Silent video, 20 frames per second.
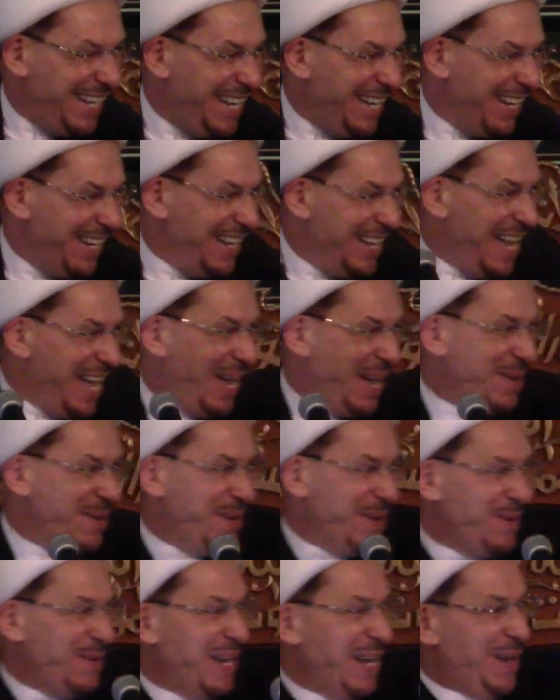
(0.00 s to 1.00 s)
La hawla
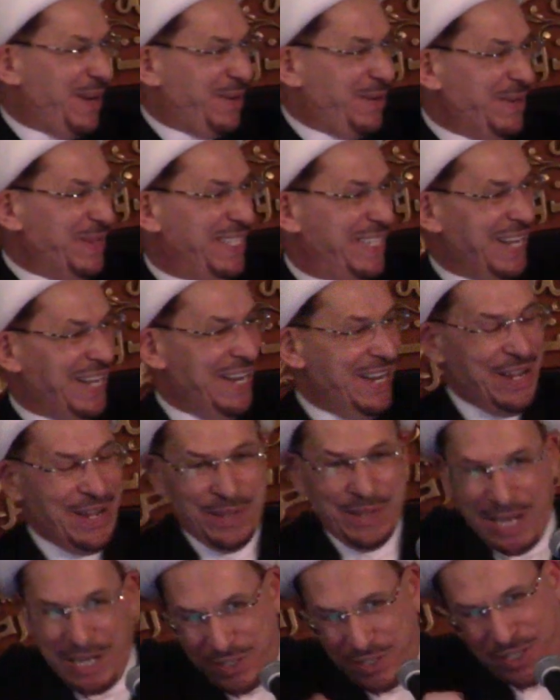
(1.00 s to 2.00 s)
wa la quwwata. They
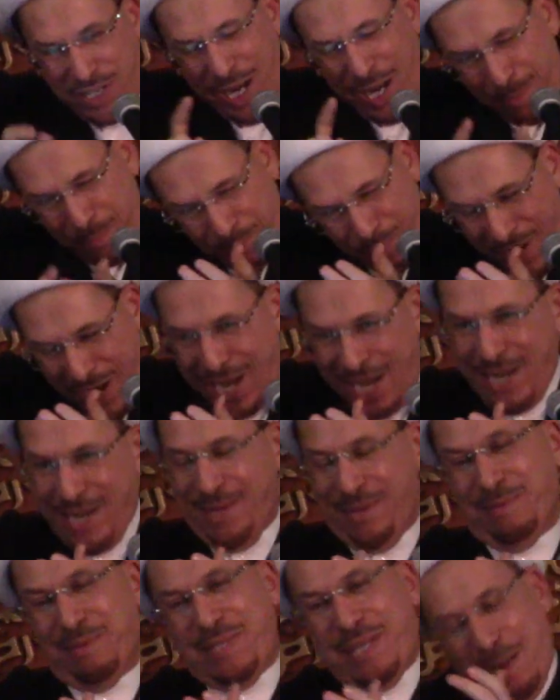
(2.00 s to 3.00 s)
still pray
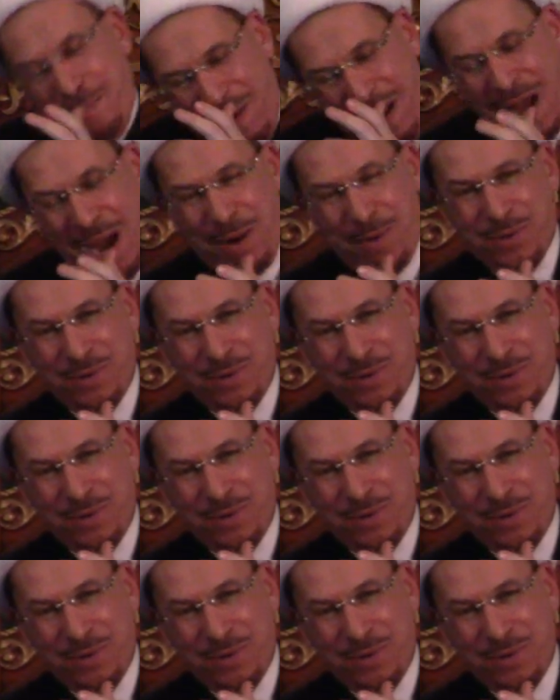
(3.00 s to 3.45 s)
somehow.